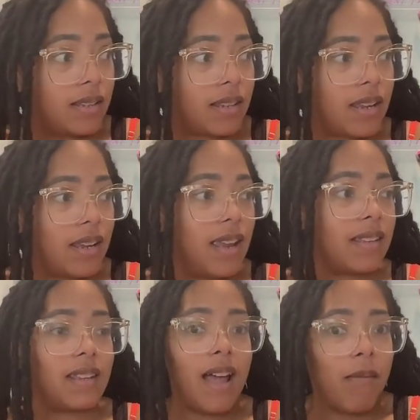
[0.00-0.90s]
It's
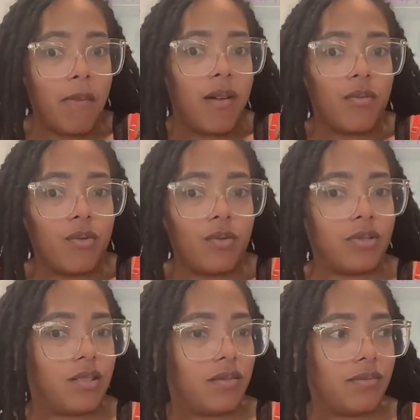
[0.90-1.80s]
it's not my
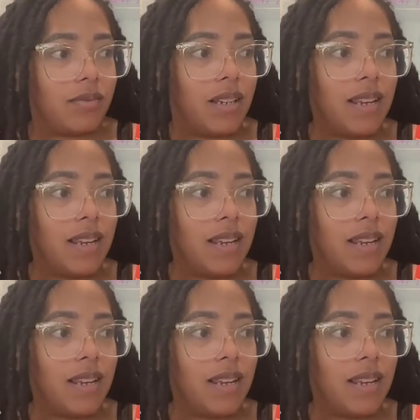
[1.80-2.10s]
rules.